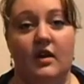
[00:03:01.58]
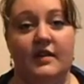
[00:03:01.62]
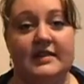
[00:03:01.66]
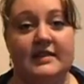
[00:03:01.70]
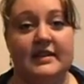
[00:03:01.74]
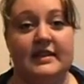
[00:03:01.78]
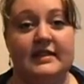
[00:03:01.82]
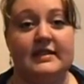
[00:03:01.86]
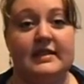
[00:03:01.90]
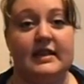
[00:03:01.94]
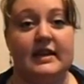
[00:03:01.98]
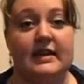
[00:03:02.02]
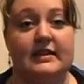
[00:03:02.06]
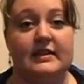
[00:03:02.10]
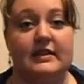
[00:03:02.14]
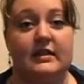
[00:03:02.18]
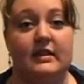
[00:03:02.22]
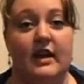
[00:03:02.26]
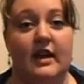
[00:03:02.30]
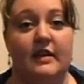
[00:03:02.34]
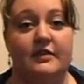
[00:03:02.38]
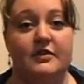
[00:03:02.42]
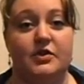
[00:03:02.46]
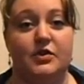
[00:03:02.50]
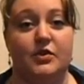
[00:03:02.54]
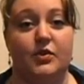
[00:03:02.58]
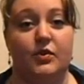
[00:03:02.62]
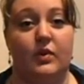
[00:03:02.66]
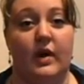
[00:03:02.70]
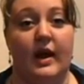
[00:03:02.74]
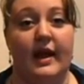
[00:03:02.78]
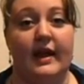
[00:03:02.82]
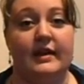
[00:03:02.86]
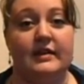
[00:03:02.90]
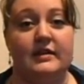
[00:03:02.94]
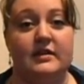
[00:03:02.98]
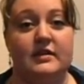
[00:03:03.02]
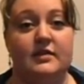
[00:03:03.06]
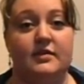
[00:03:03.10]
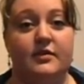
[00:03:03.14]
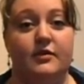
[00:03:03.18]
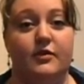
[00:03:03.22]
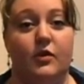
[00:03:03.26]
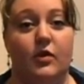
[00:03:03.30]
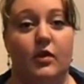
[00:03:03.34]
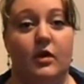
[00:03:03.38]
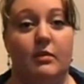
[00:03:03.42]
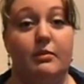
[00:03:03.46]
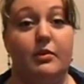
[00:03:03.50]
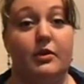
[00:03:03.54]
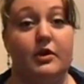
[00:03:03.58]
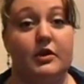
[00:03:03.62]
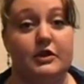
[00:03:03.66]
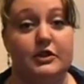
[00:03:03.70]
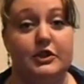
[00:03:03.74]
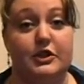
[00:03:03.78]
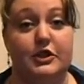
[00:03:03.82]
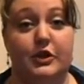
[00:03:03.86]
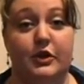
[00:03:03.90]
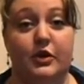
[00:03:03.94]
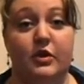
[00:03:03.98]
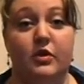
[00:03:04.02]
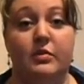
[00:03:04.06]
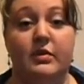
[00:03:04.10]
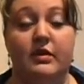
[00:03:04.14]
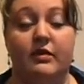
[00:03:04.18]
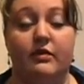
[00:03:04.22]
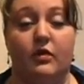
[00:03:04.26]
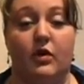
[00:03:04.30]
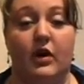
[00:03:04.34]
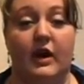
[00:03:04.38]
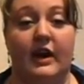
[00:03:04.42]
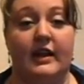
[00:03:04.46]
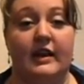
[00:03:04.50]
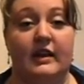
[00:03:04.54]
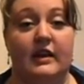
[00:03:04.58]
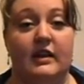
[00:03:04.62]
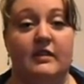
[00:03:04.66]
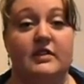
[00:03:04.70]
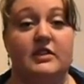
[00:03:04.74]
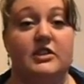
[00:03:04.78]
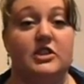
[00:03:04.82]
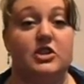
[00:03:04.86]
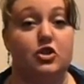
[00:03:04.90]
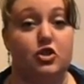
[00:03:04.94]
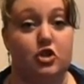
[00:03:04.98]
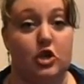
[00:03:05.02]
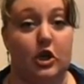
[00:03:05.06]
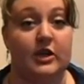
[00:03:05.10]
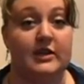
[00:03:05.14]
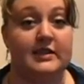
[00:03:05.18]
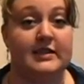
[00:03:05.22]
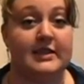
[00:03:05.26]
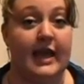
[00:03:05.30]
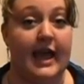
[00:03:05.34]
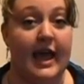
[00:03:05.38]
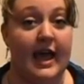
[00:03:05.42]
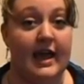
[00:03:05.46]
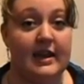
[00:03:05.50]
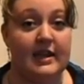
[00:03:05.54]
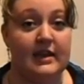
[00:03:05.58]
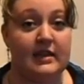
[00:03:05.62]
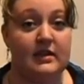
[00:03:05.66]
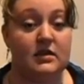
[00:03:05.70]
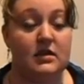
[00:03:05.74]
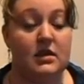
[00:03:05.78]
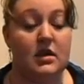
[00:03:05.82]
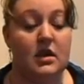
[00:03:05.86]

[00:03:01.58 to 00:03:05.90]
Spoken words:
the scenes that I still have to write for book 2 before I can even start to edit.